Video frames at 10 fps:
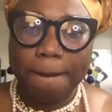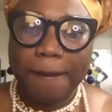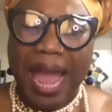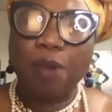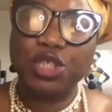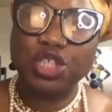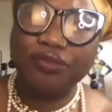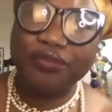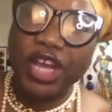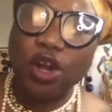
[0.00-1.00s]
How is your
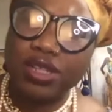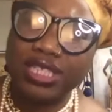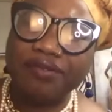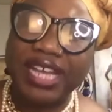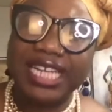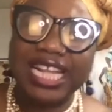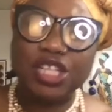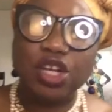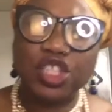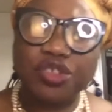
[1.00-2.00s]
fear cultivating and
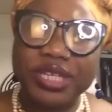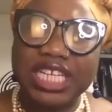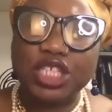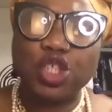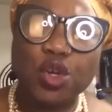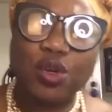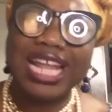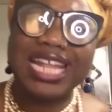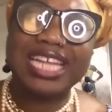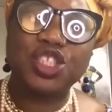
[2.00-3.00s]
nurturing internal
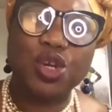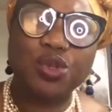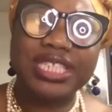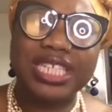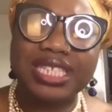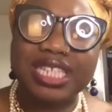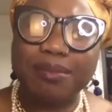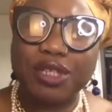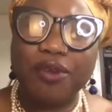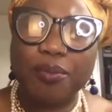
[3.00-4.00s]
and external
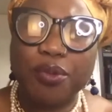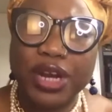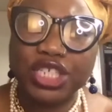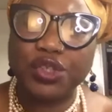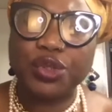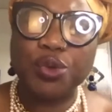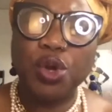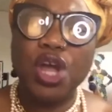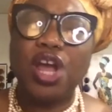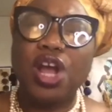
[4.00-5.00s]
systems of oppression through
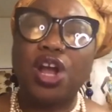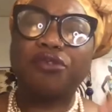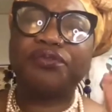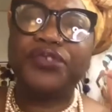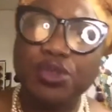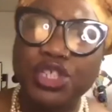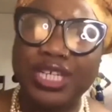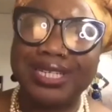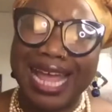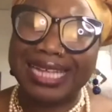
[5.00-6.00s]

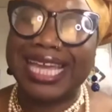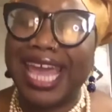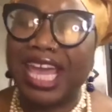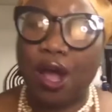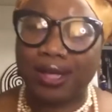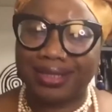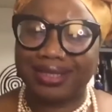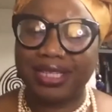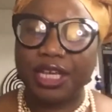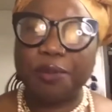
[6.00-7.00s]
confusion and chaos,
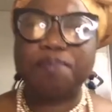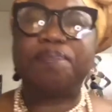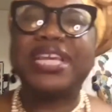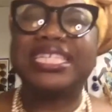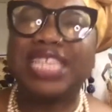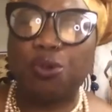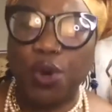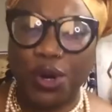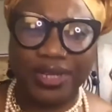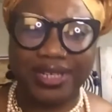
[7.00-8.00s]
busy
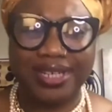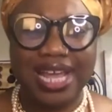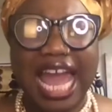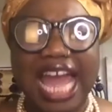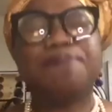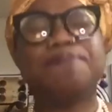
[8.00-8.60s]
work, and